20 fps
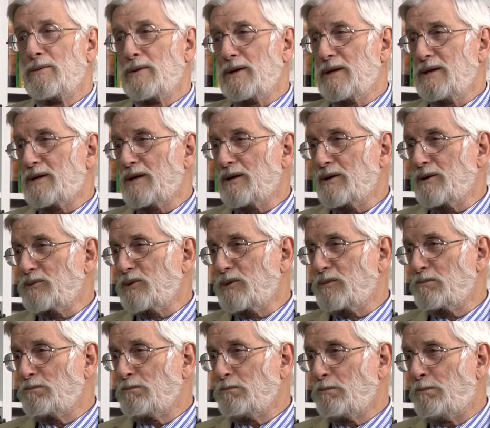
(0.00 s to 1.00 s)
What a
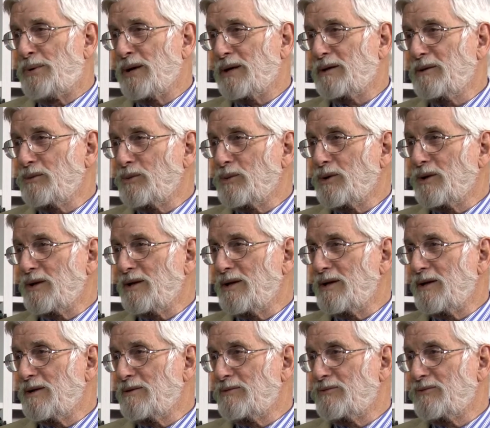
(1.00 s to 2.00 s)
terrible pickle we're
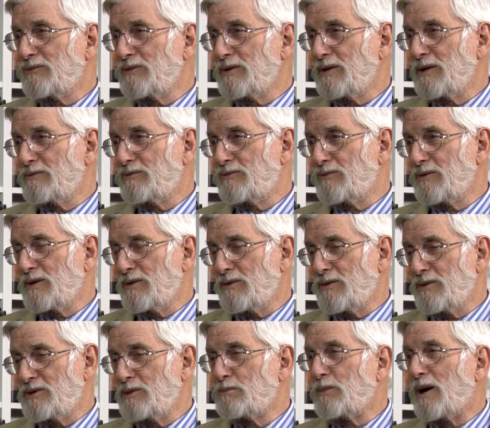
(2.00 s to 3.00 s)
in if
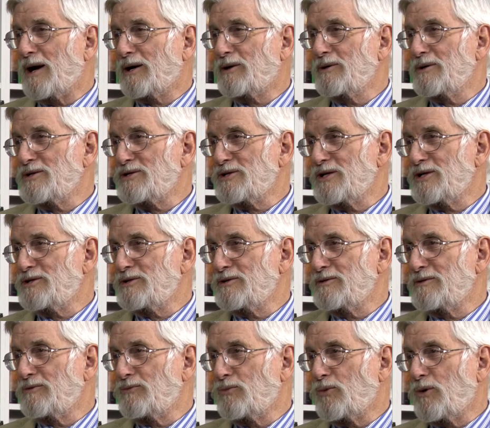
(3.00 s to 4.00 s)
the
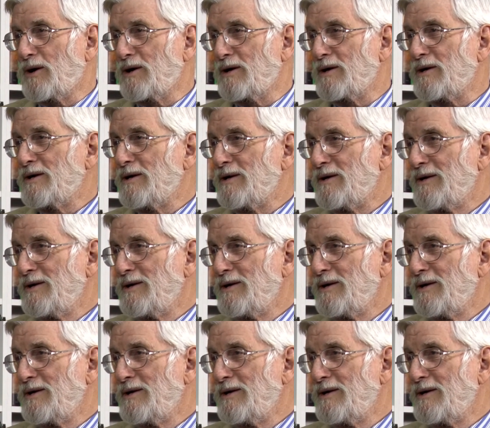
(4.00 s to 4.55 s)
democratization of water